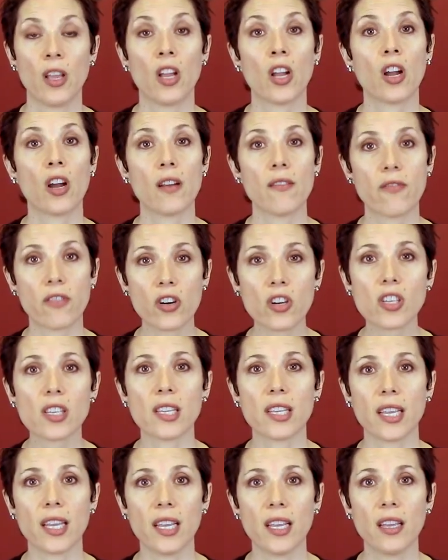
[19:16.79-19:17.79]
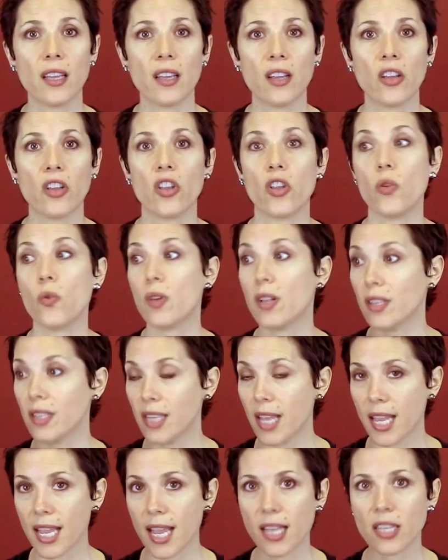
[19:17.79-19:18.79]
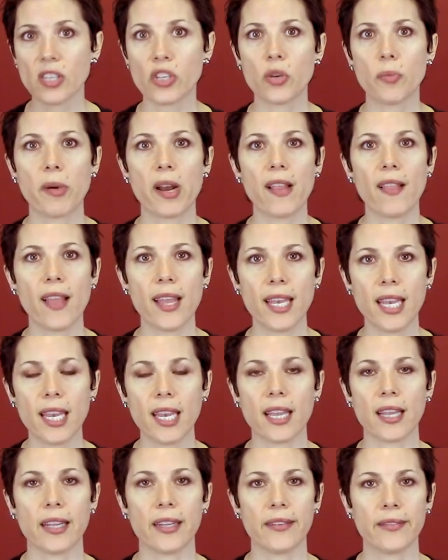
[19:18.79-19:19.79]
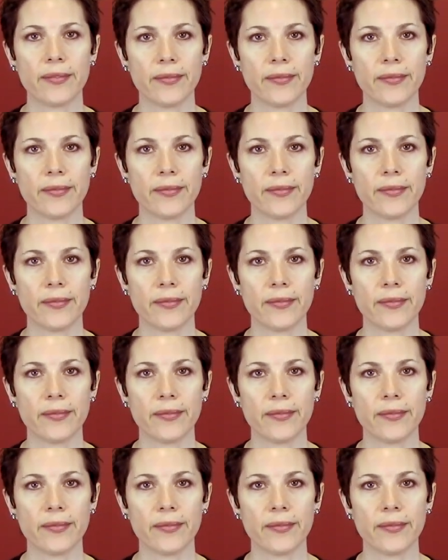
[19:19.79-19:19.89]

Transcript: Conversely, you can say yes to bright line eating.